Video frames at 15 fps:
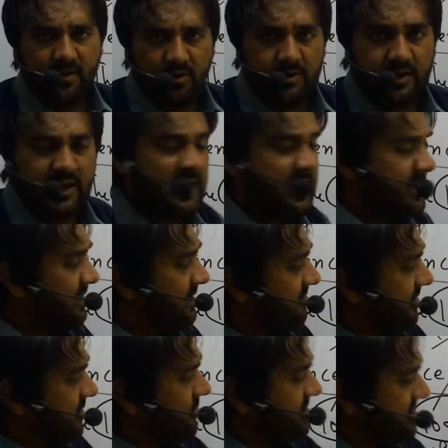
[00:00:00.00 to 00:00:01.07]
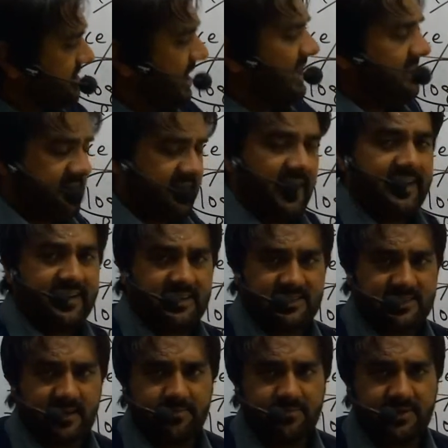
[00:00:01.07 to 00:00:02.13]
Okay, when you start writing
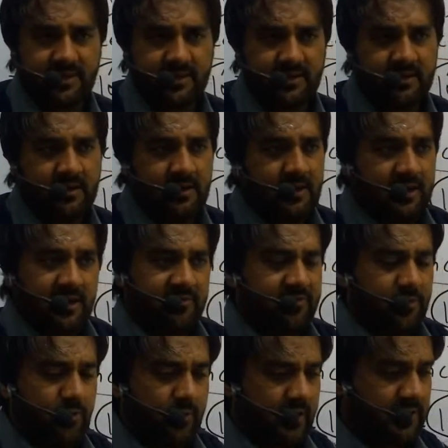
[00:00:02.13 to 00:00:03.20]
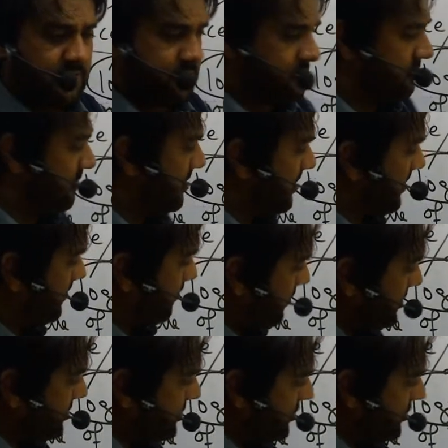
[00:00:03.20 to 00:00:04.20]
something, if you want to put